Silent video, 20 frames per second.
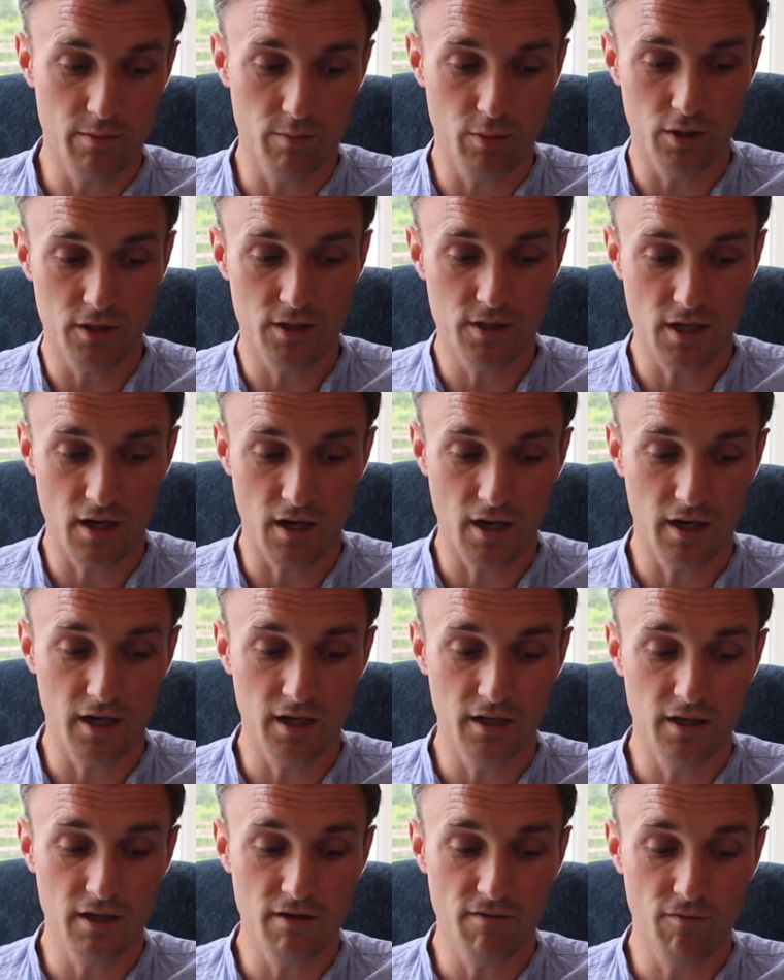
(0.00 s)
But
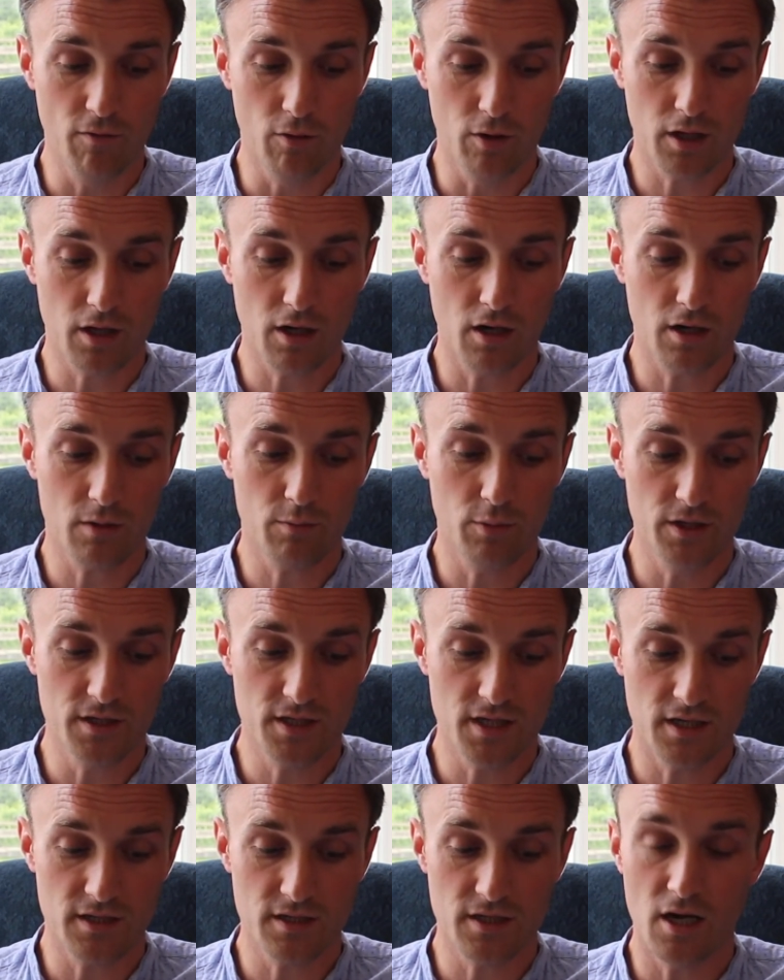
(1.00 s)
in the 4 o'clock,
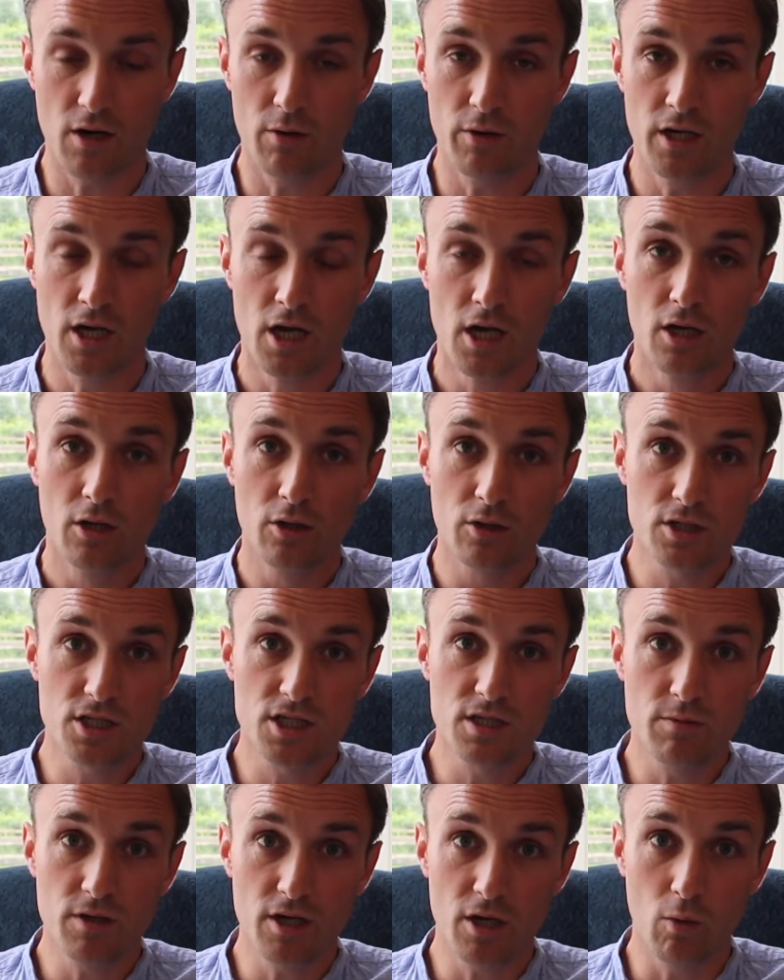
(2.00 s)
Princess Zoe looks
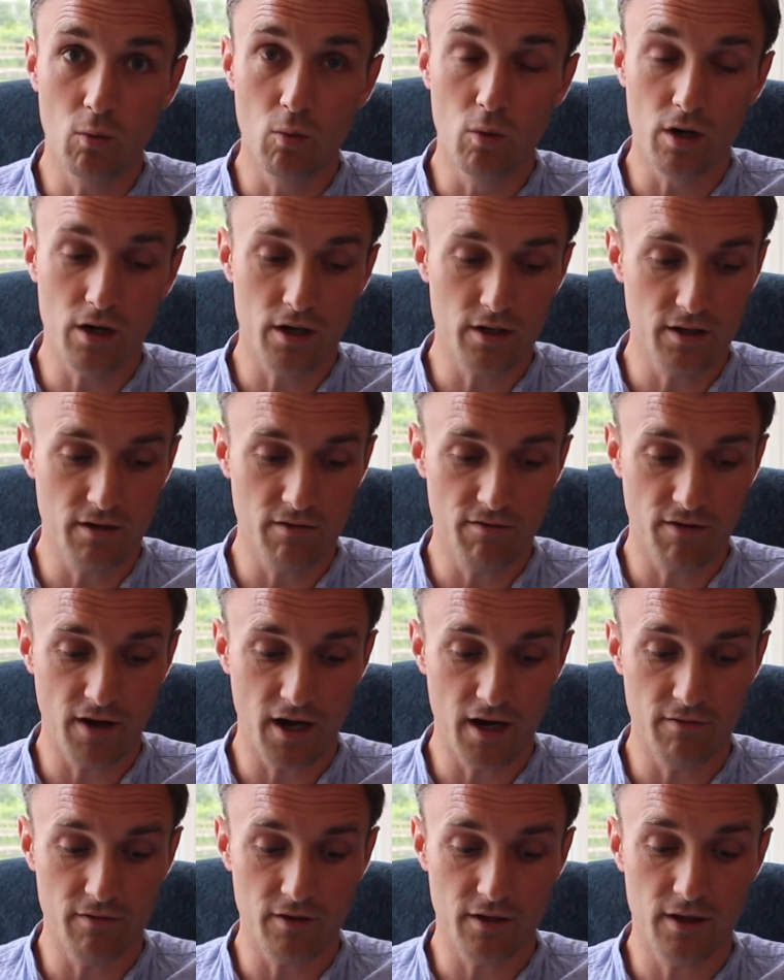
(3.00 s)
to be a worthy
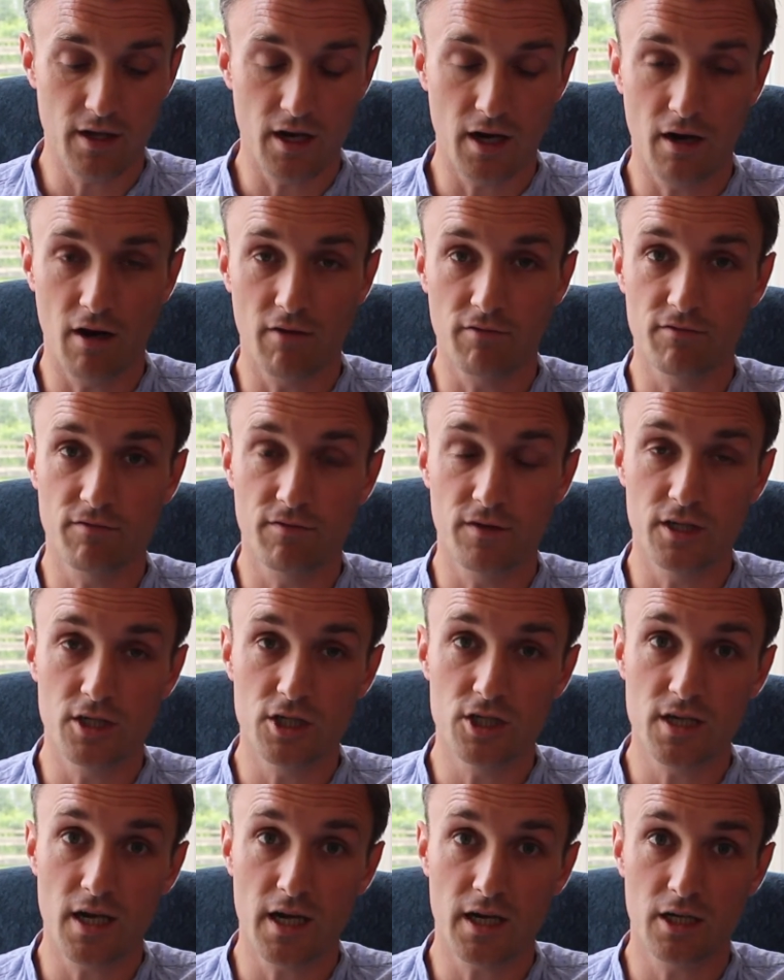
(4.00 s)
favourite there, having
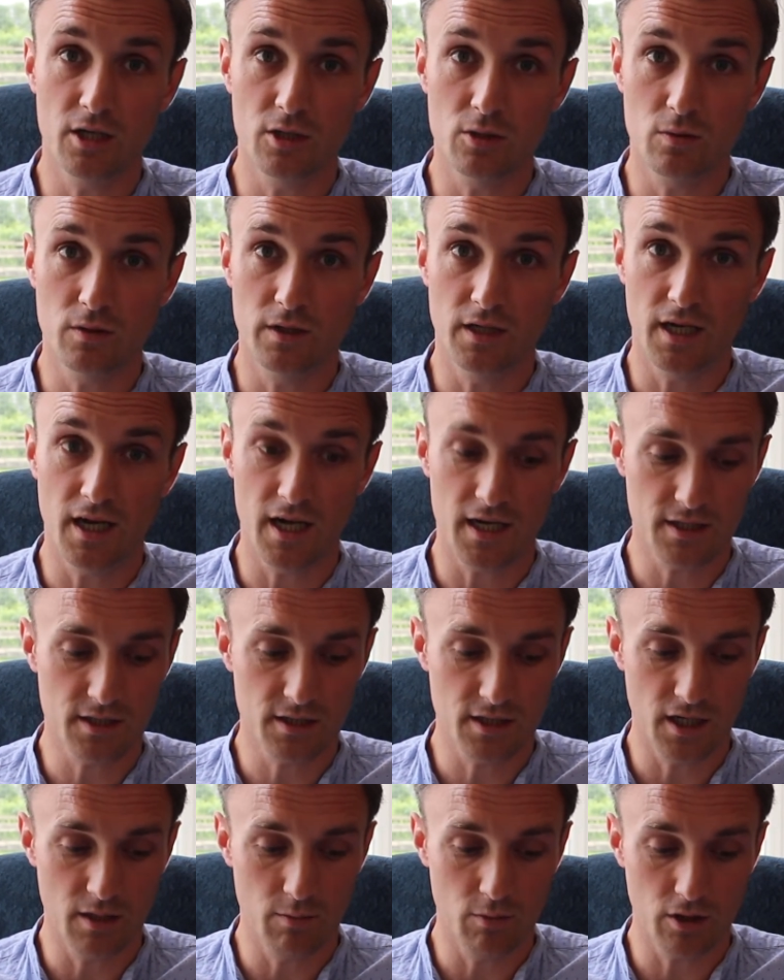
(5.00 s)
finished second when last
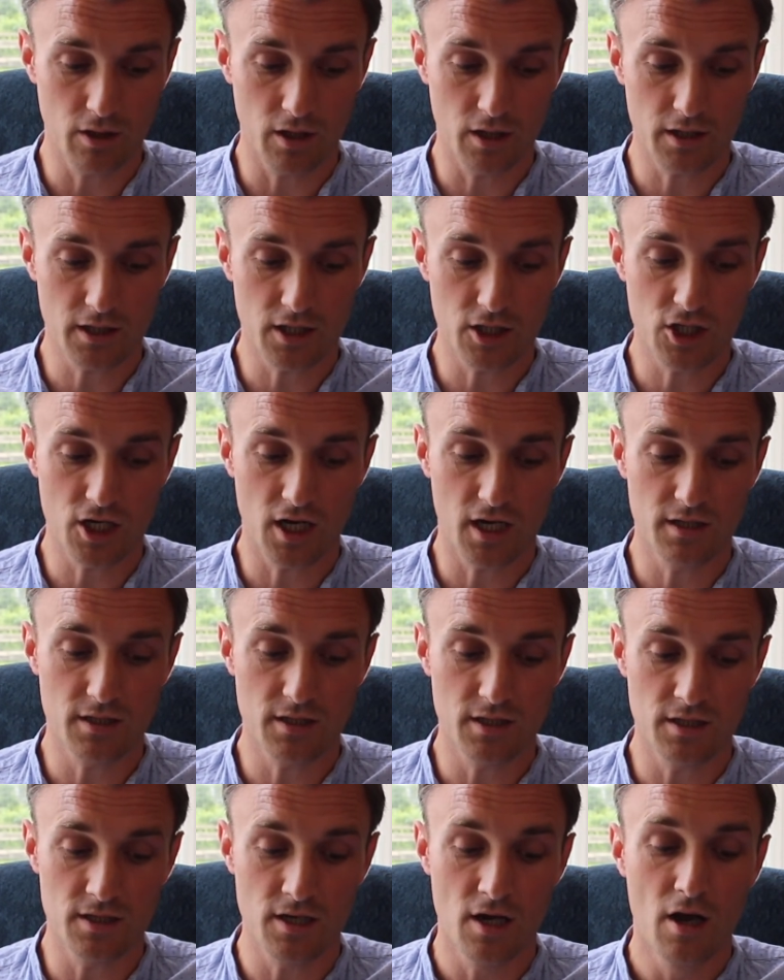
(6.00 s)
seen. But I like the
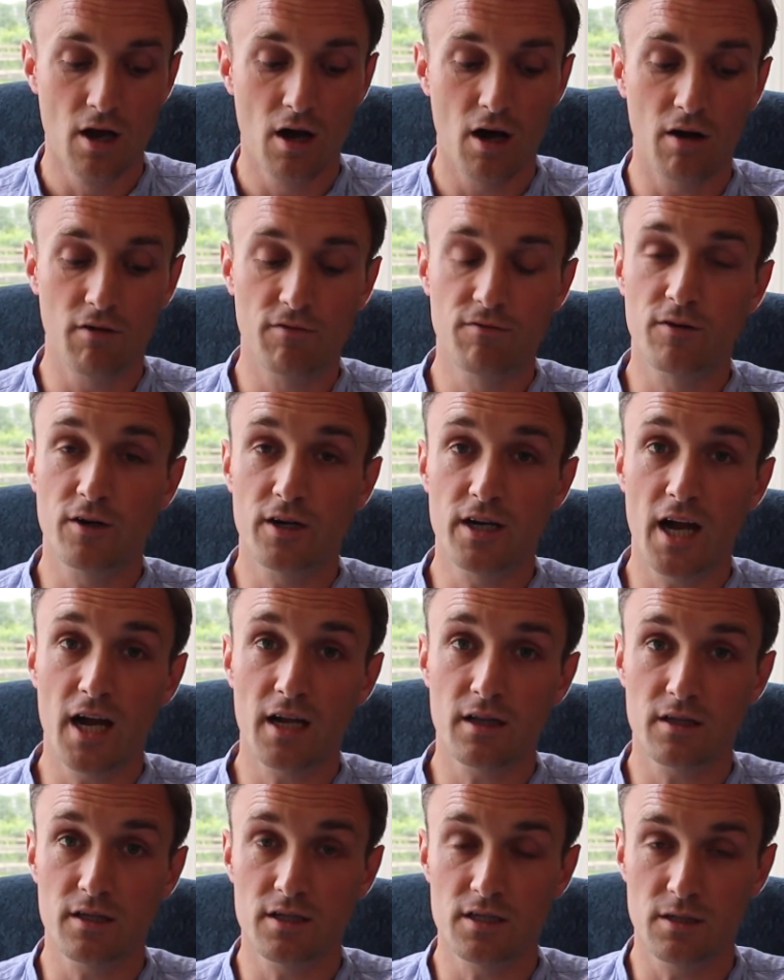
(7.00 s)
chances of
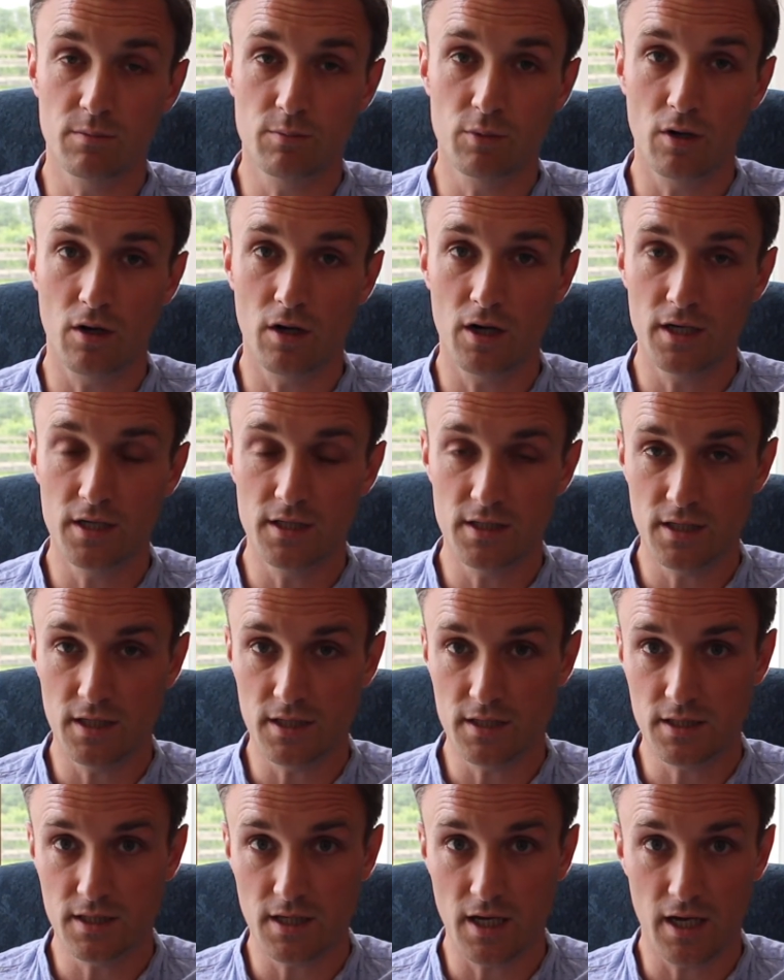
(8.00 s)
Forget the Surprise,
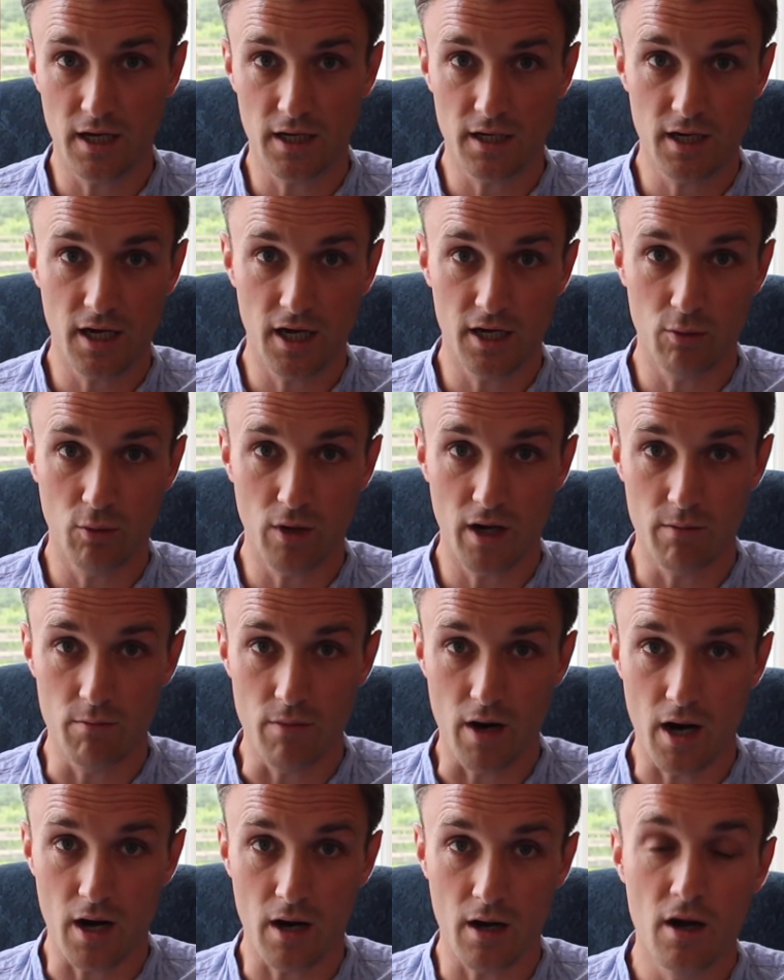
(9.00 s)
this getaway
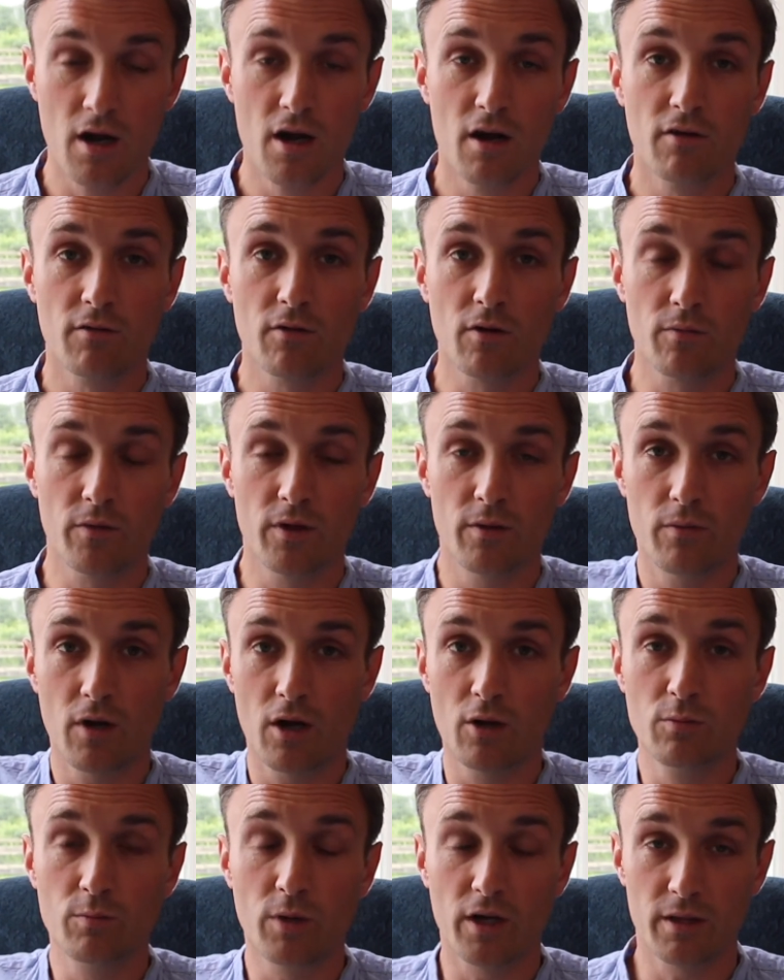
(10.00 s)
mare from the
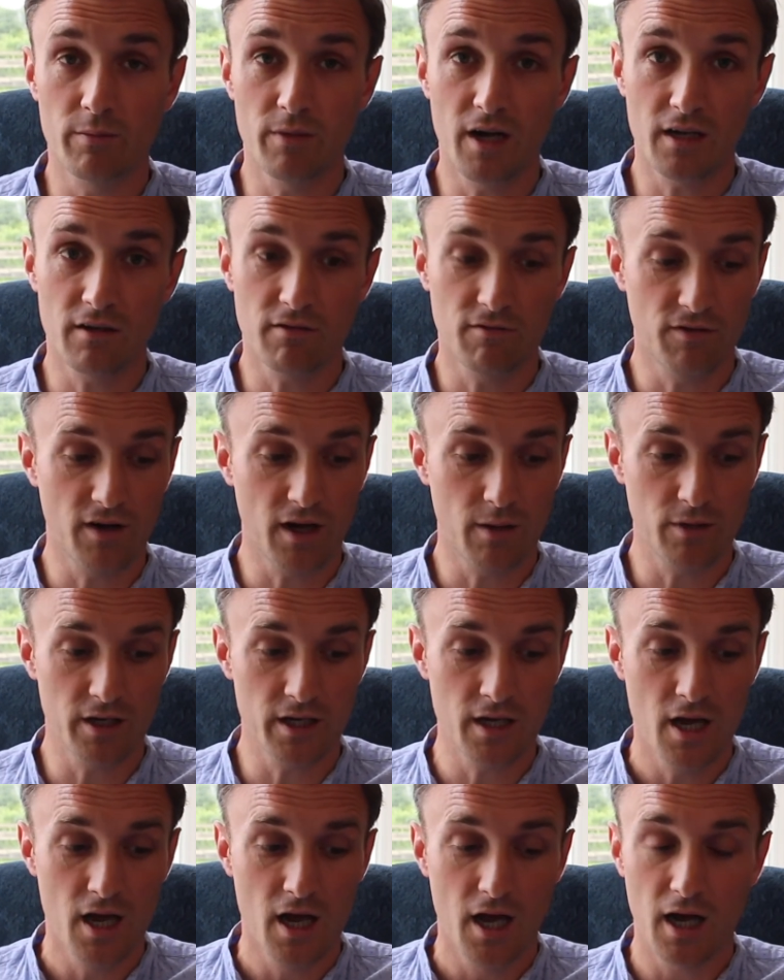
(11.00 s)
owned by the Madden family.